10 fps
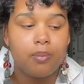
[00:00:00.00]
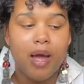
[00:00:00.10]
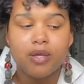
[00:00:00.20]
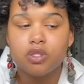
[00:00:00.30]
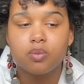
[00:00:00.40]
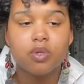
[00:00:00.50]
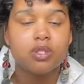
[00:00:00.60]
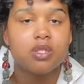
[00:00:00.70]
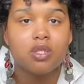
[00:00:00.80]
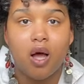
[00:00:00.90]
Master
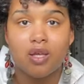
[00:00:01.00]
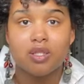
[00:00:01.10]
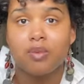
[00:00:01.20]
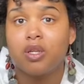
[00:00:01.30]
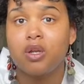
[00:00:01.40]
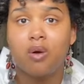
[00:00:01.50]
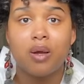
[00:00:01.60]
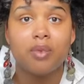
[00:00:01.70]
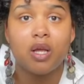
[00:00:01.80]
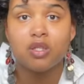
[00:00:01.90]
Books is awesome, and no,
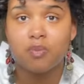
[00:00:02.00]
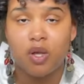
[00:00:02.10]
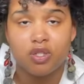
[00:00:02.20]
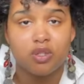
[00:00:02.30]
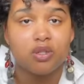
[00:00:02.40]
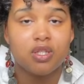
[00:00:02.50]
I'm not sponsored.